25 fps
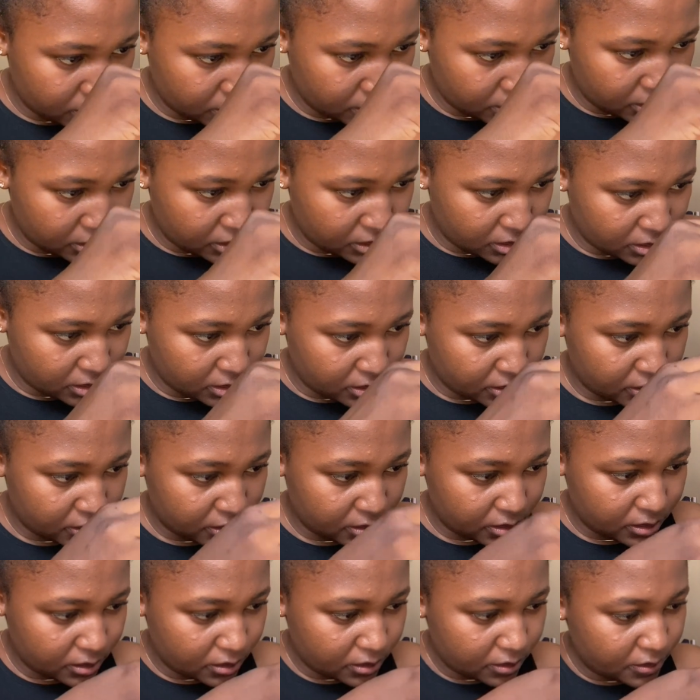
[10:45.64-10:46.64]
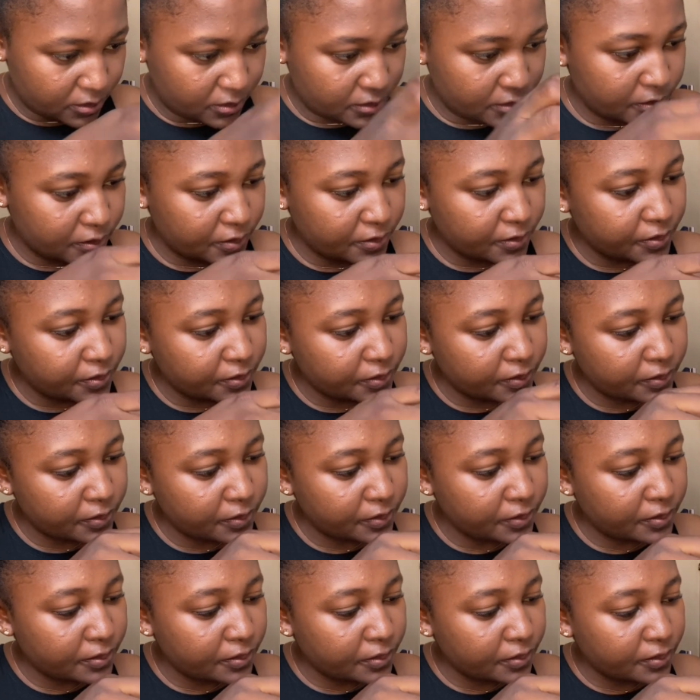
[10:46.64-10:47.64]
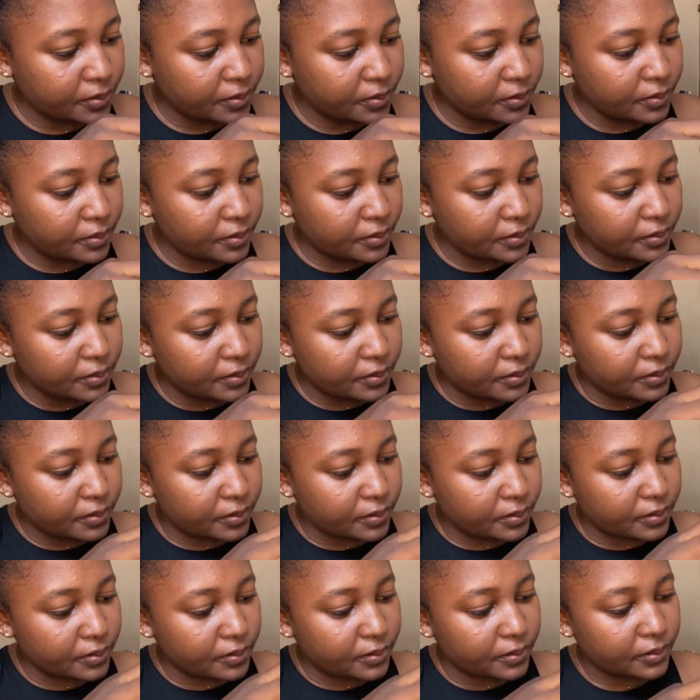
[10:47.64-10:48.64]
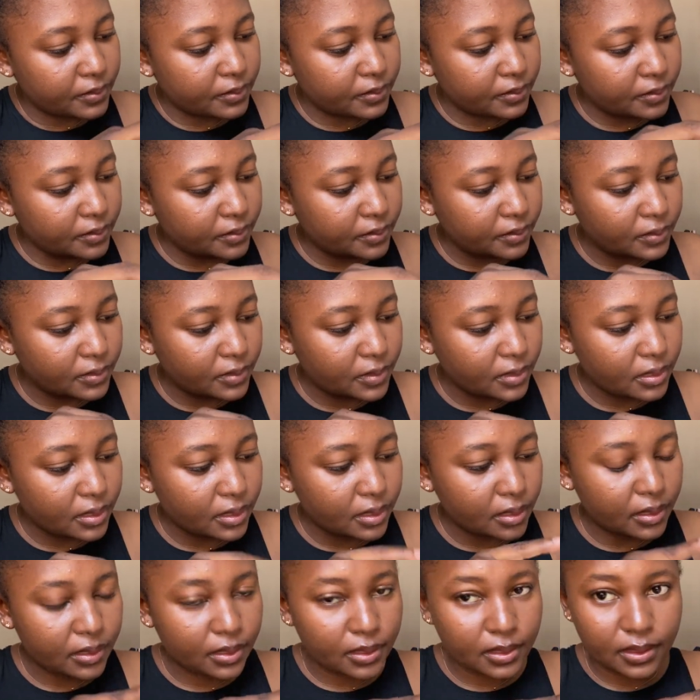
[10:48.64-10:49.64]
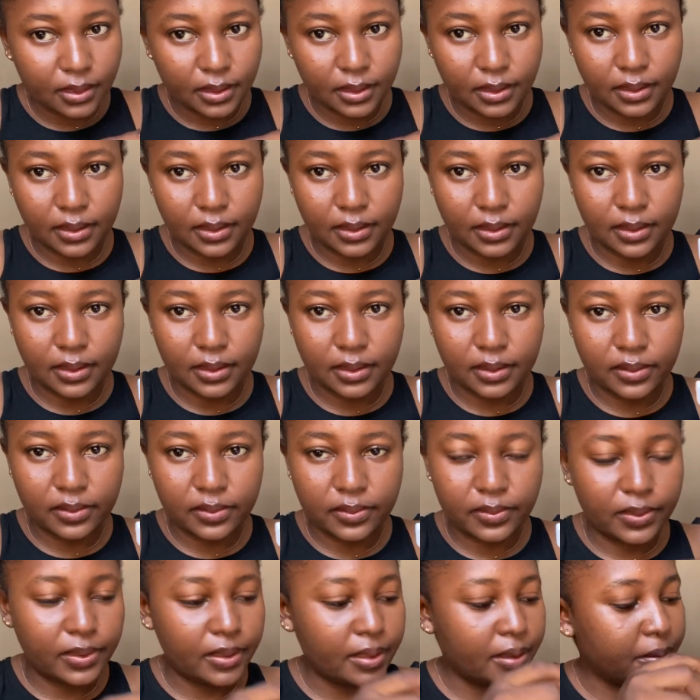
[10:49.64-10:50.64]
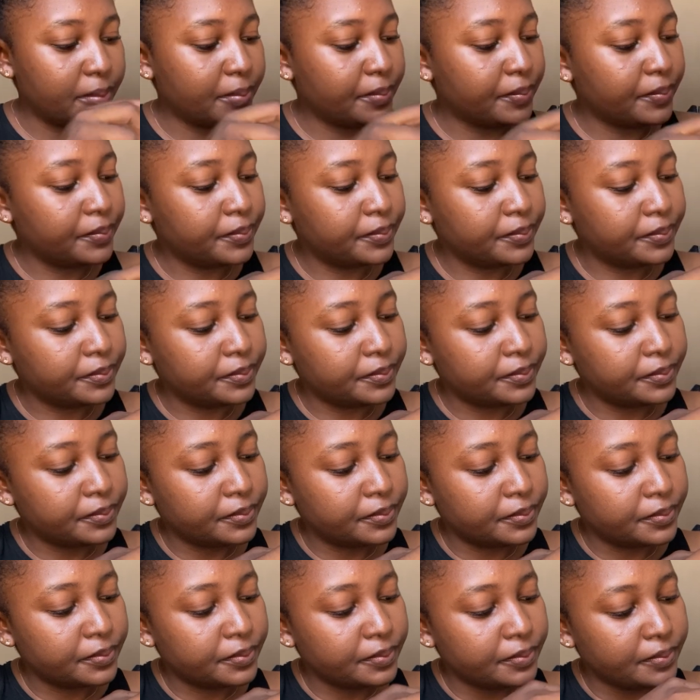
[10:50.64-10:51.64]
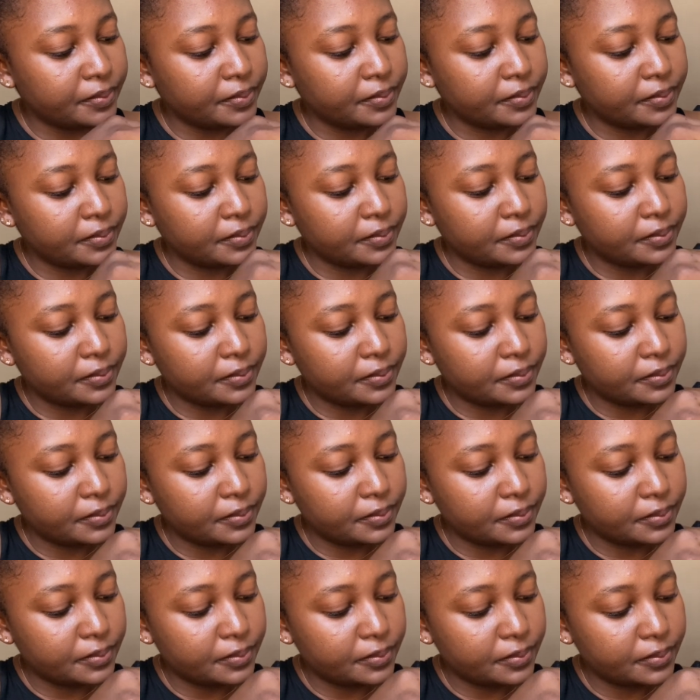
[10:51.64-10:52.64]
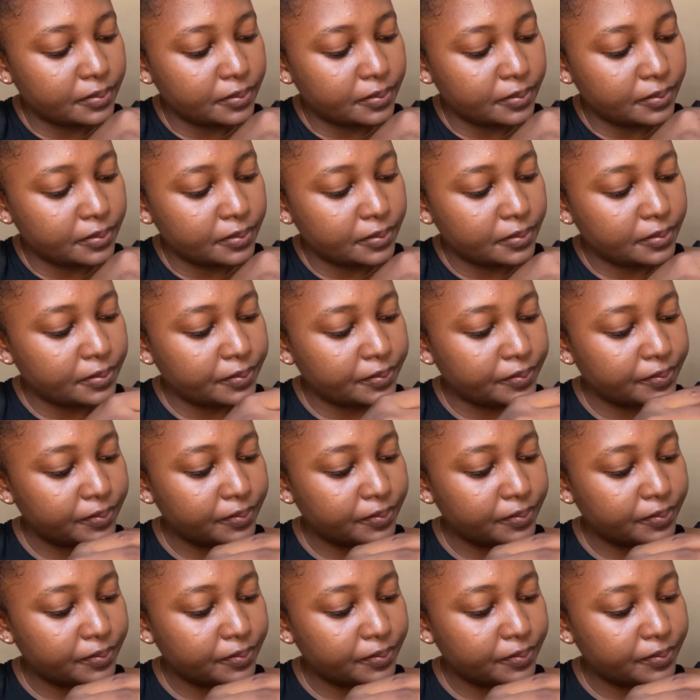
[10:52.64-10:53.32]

Nobody speaks.